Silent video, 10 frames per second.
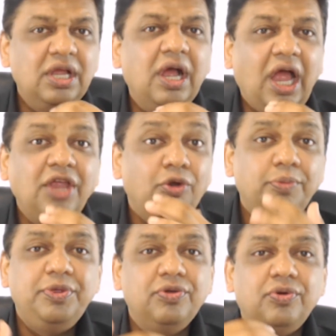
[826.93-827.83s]
I hope
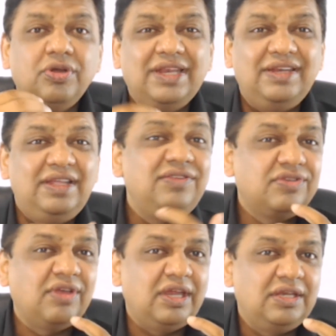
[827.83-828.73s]
you got an
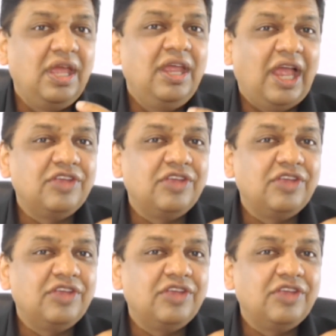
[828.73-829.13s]
insight as